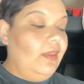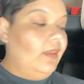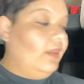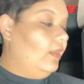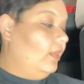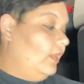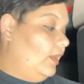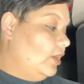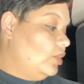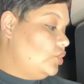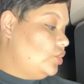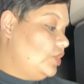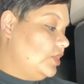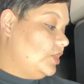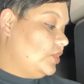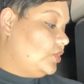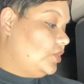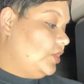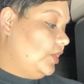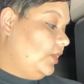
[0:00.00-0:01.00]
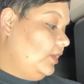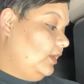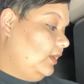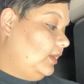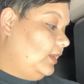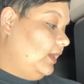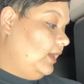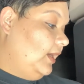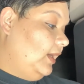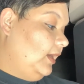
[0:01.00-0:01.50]
there's just certain
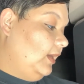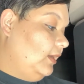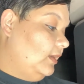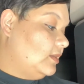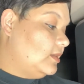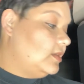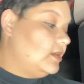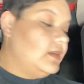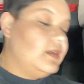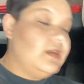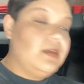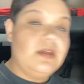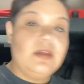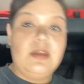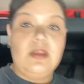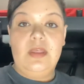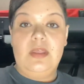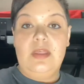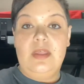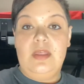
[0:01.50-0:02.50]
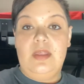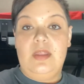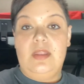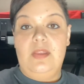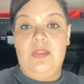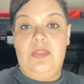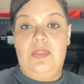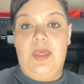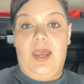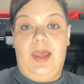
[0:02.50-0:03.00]
things
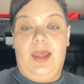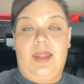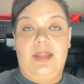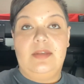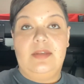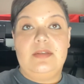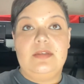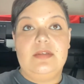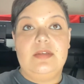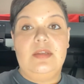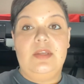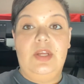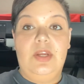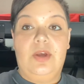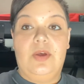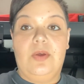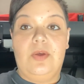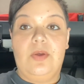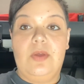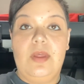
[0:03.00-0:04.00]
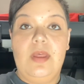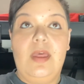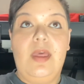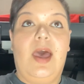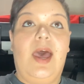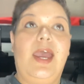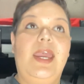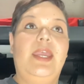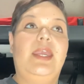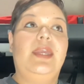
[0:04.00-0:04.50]
that,
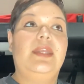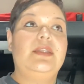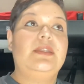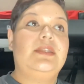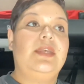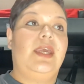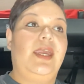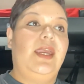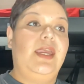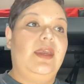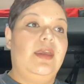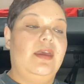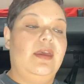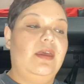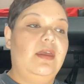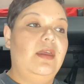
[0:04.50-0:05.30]
I can take,